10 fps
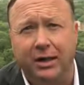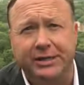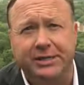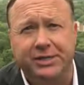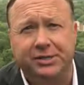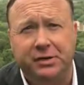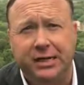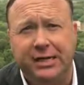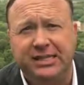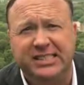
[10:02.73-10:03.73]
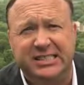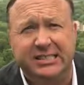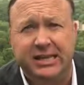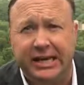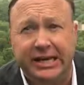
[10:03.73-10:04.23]
his history is
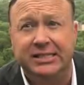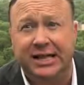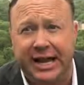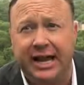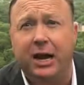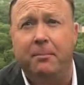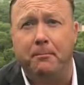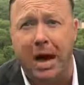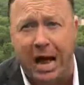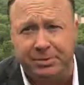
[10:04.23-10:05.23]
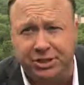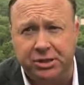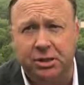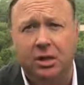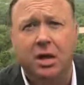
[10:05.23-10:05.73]
he is a
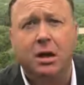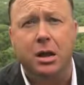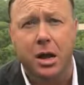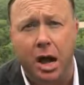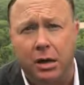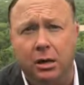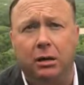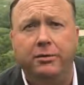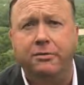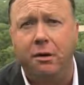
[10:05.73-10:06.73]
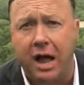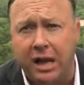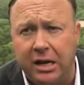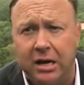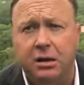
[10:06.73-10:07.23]
mobster, knuckle
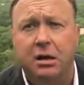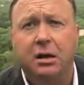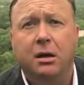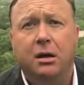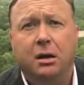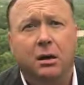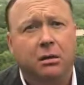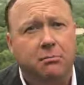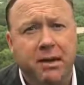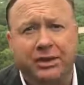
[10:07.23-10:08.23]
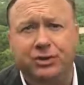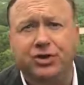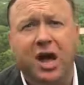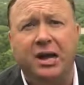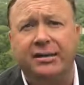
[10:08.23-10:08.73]
dragon, makes
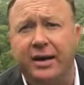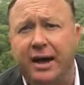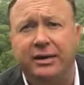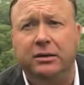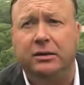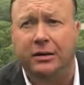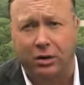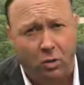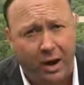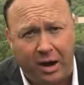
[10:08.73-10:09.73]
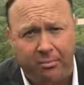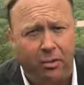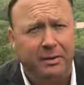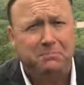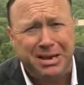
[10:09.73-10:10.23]
John Gotti look like a choir
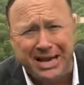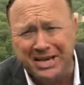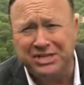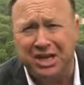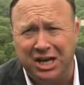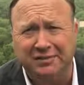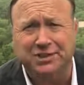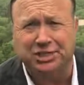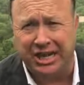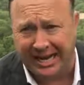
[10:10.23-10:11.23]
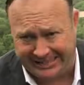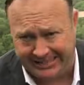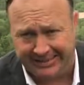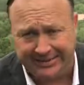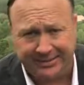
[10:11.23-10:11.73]
boy, piece of shite.
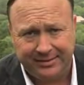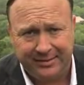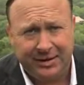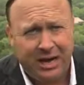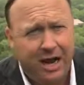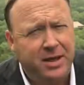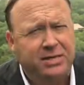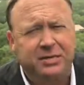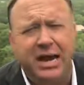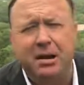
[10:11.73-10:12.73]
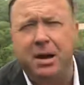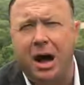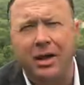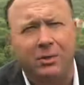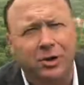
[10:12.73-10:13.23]
And this damn
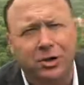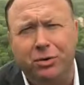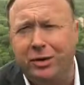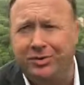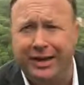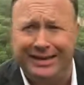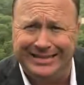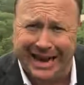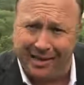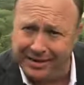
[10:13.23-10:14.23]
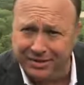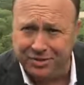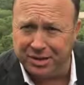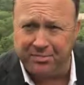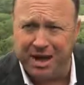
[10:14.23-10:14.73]
Hollywood, you only think Italians are
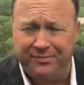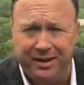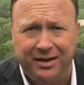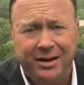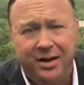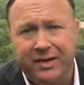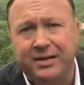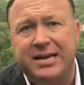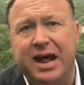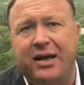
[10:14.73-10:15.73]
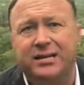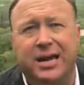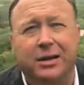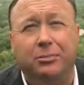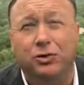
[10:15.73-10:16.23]
in the mafia? The Italians got a
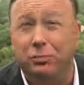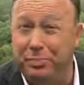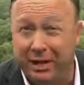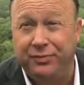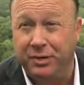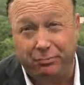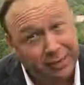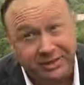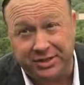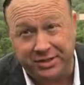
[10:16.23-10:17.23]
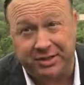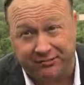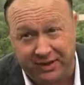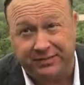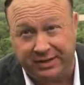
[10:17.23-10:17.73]
little too big for their britches in the
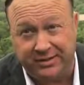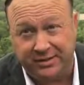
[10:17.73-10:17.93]
50s.